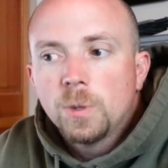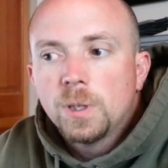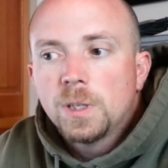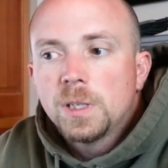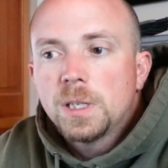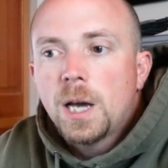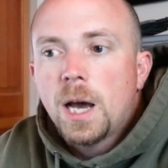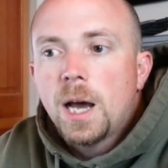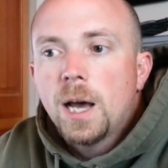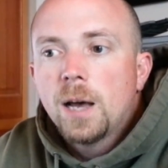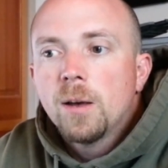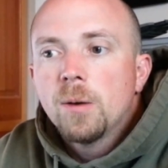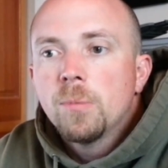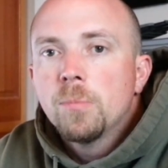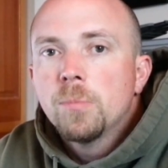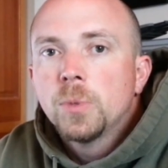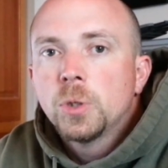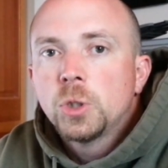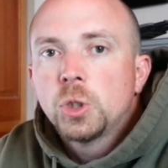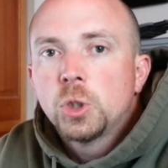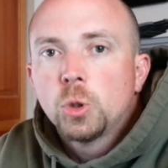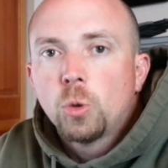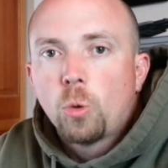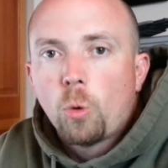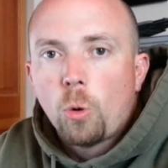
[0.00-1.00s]
We got a
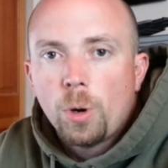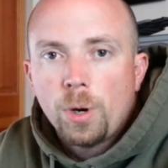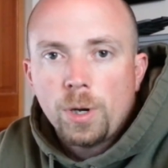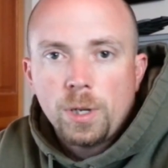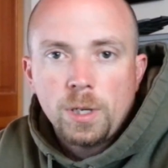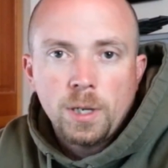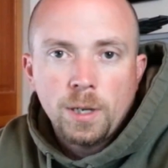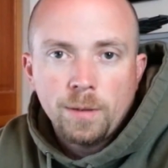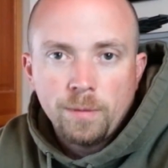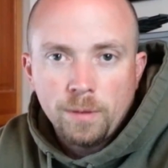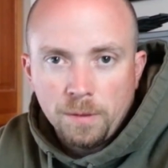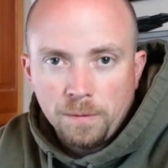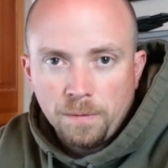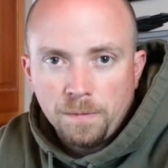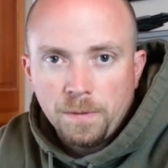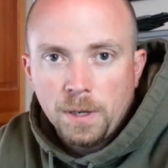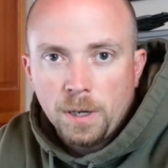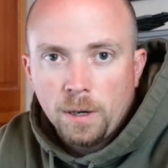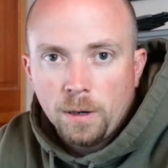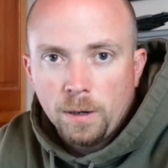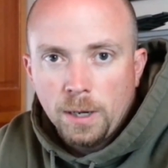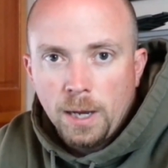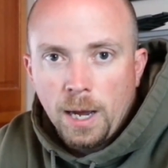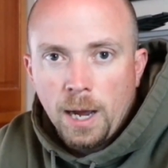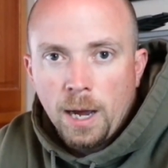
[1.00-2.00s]
majority of it
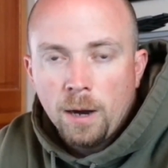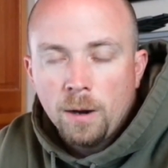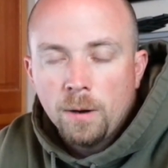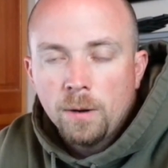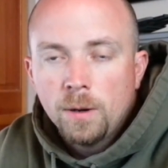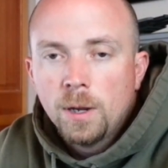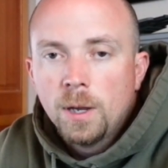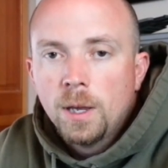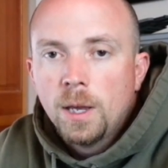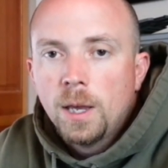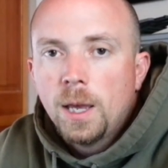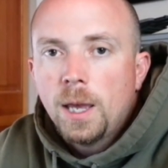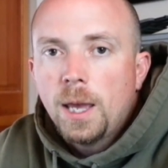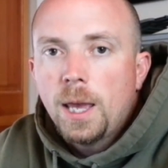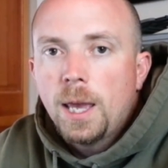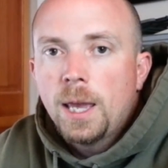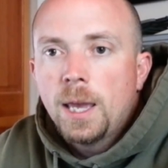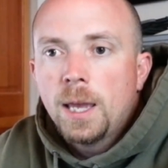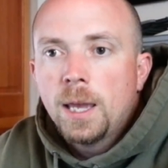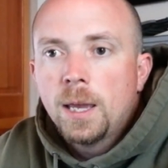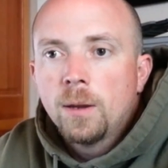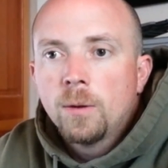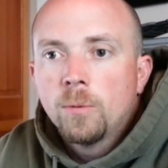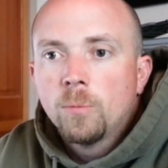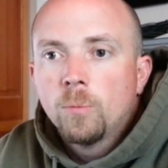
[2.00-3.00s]
figured out
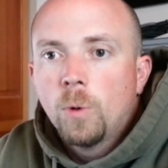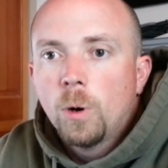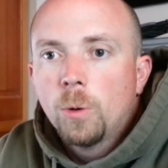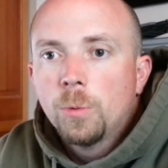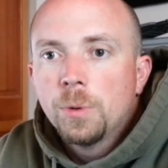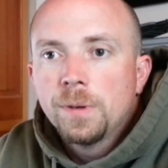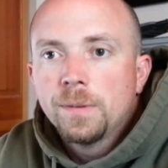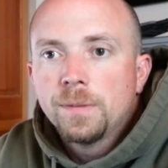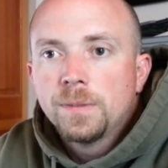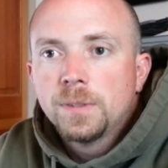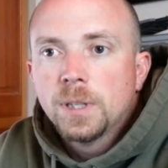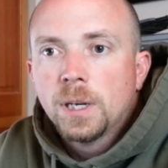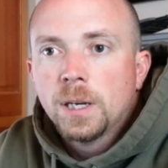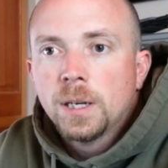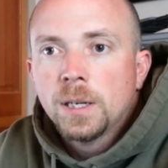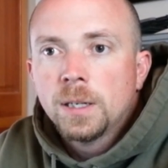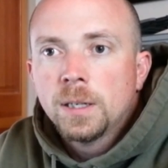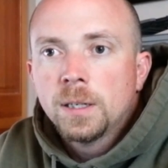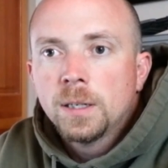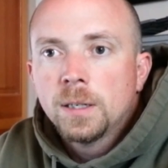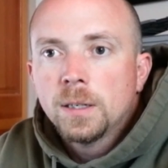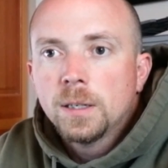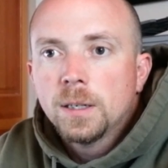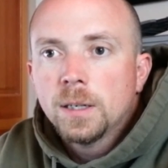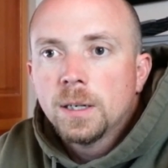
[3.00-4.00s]
and what we've
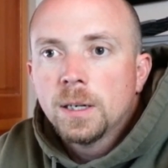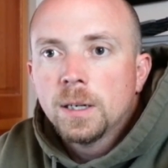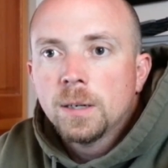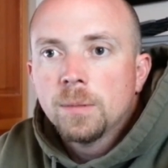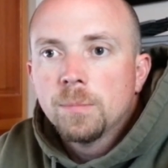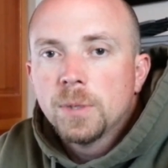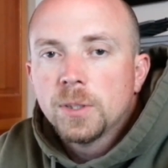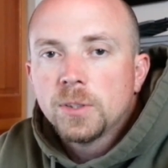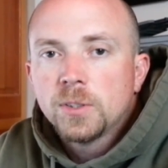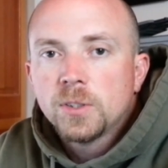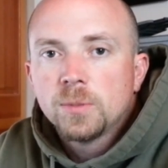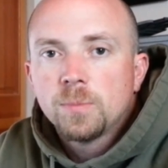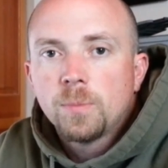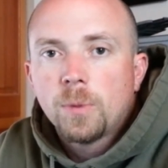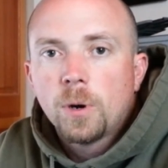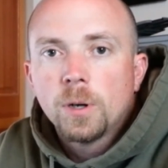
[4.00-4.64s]
done, uh, Mrs.